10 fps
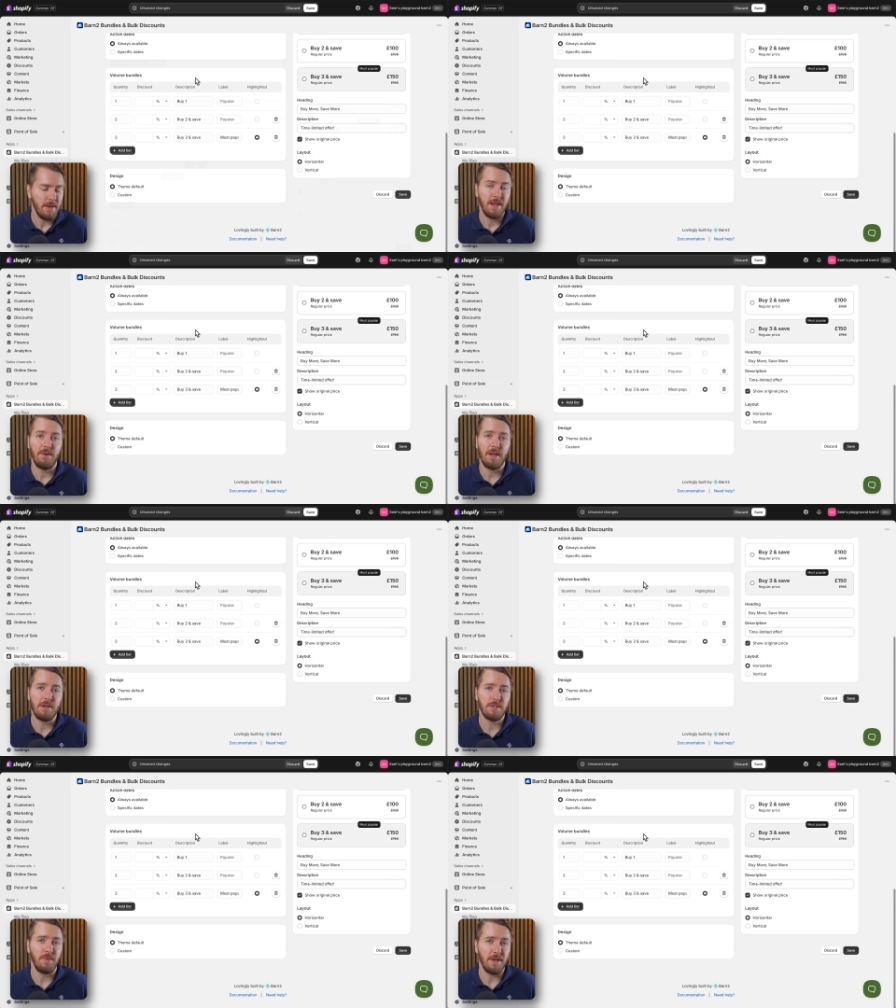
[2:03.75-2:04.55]
Now
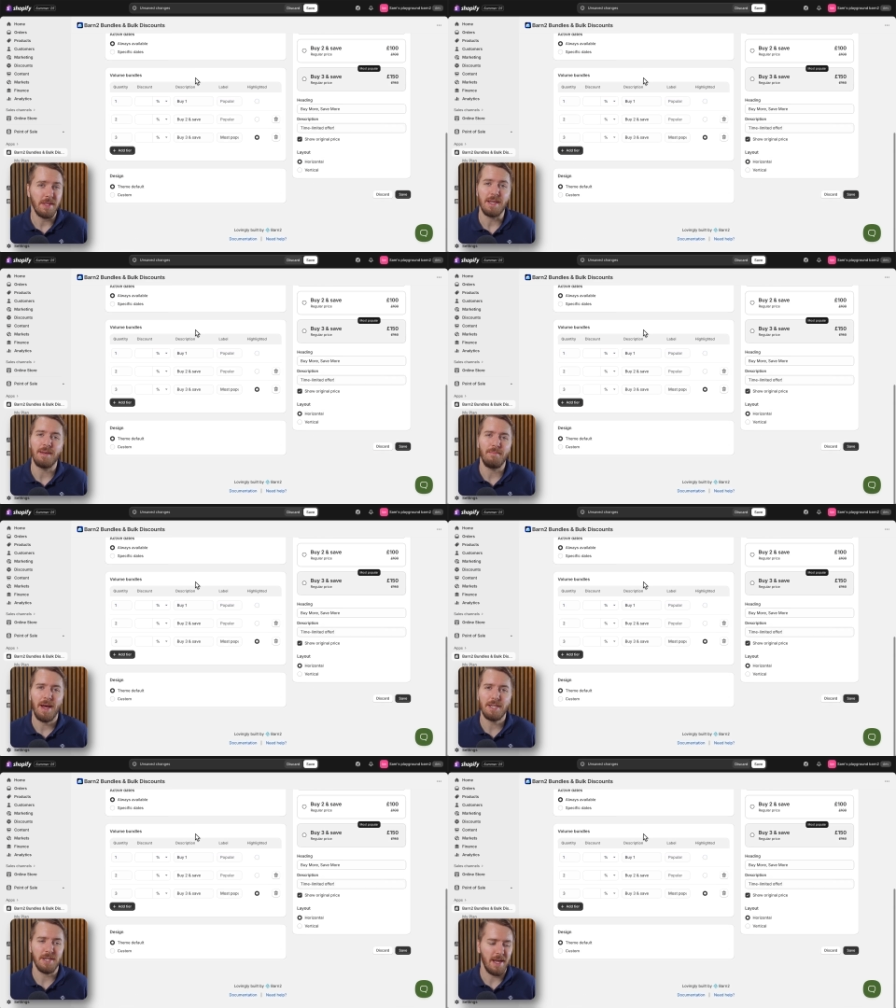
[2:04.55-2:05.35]
here's where the
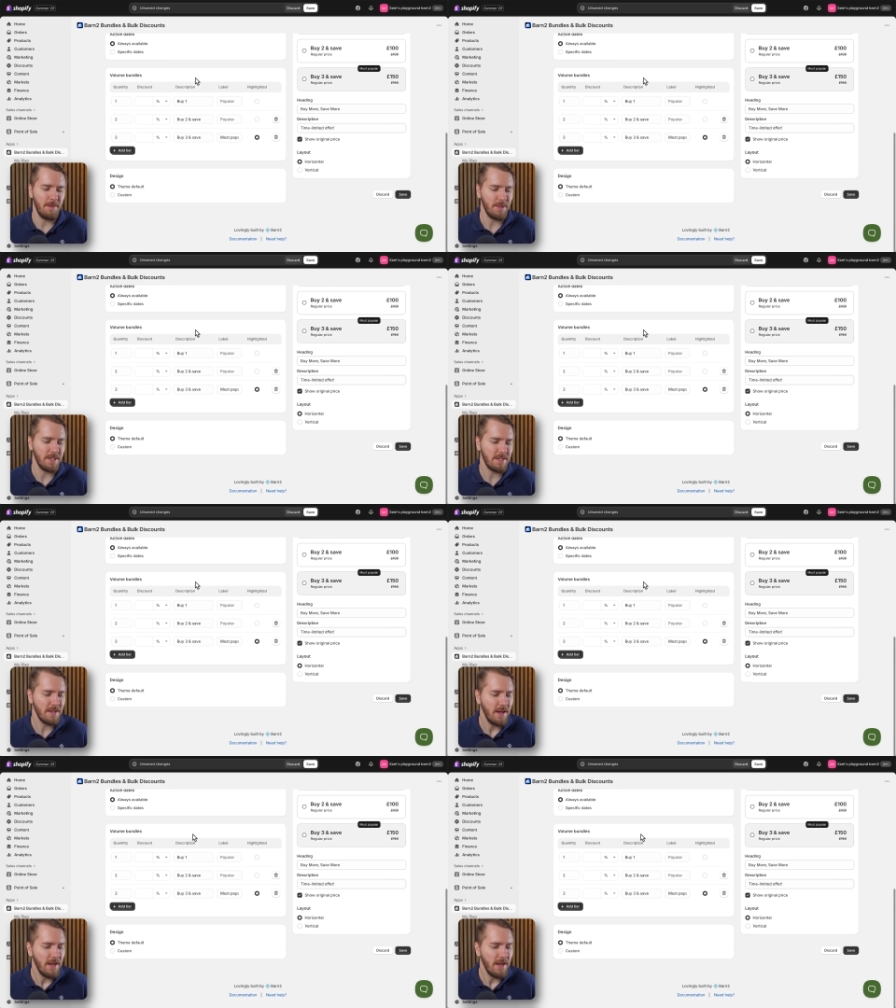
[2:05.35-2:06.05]
magic happens.